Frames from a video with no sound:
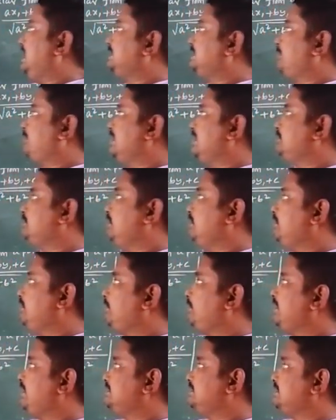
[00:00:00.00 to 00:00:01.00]
ax plus
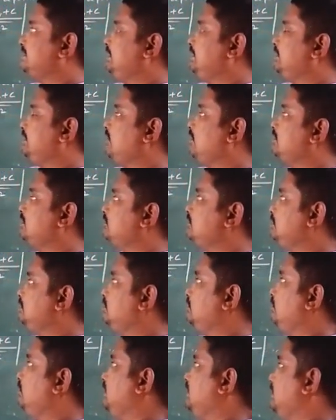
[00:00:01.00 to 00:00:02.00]
by plus c equals to
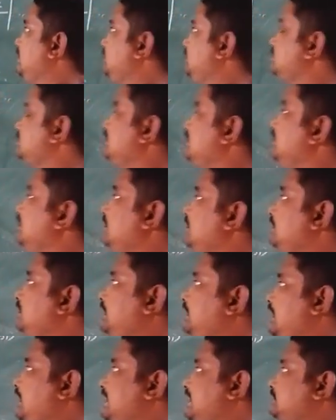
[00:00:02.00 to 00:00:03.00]
0 is
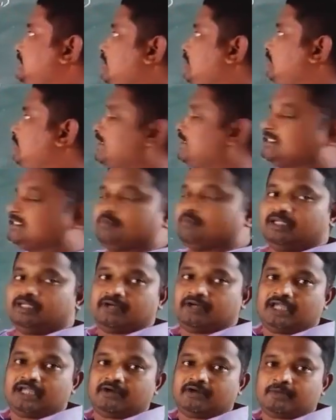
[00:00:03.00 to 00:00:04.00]
ax1 plus
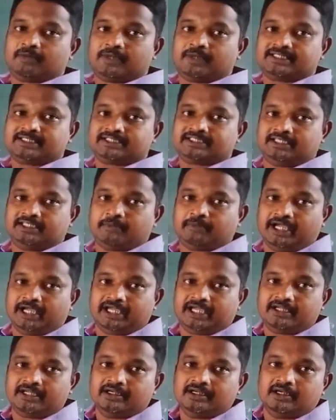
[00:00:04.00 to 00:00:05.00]
by1 plus c by
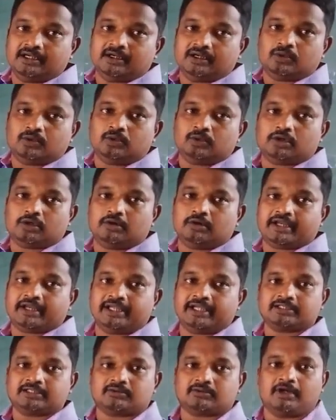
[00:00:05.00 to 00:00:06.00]
root over
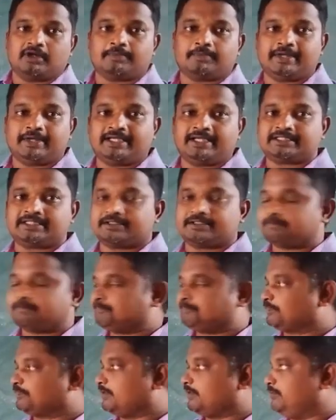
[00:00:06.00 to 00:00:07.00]
a square plus
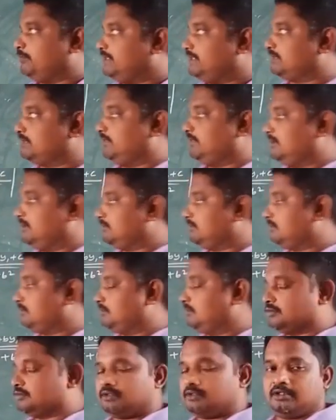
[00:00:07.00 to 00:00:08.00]
b square.
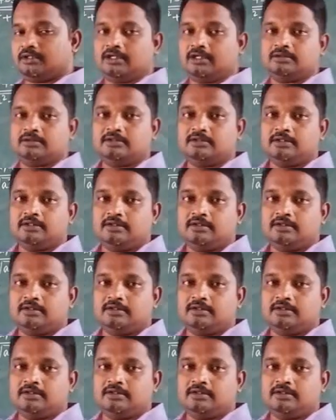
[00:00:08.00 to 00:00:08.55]
So